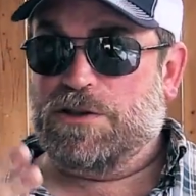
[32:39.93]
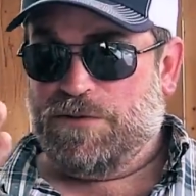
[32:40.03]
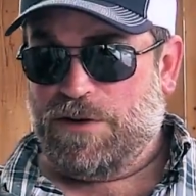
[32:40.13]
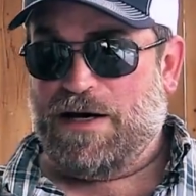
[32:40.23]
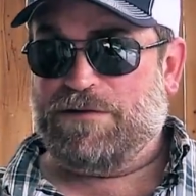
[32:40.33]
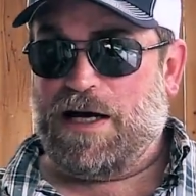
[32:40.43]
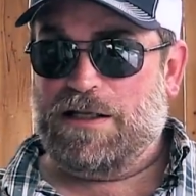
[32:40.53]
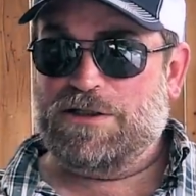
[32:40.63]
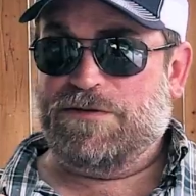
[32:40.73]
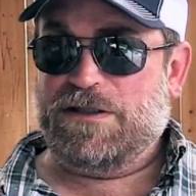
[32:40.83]
So if you have
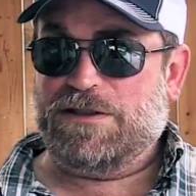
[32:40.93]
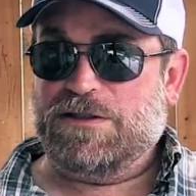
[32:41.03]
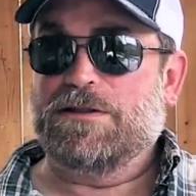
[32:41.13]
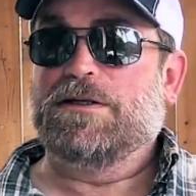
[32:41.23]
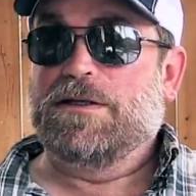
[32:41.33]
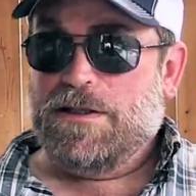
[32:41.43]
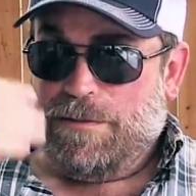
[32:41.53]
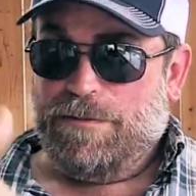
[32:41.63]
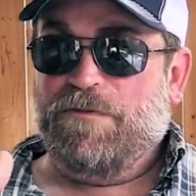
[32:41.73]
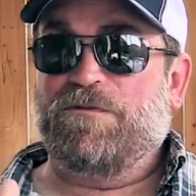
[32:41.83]
knowledge of this,
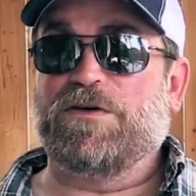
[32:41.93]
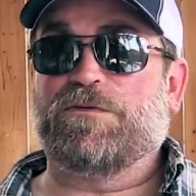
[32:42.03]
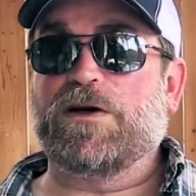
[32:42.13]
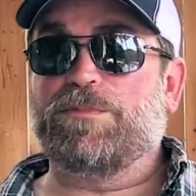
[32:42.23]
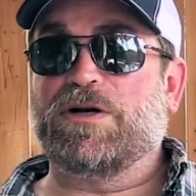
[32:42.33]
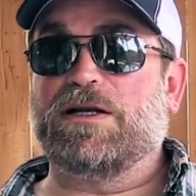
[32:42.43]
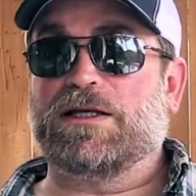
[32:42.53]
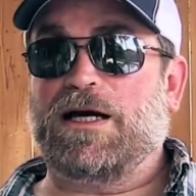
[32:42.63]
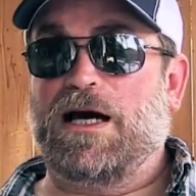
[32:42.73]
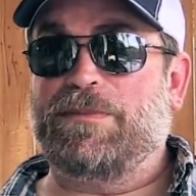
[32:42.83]
feel free to put it
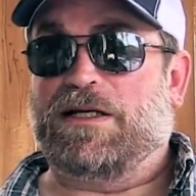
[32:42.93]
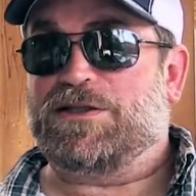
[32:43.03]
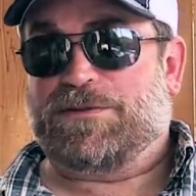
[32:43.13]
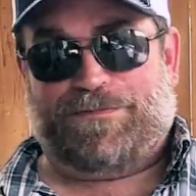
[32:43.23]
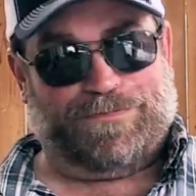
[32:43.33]
in the comments.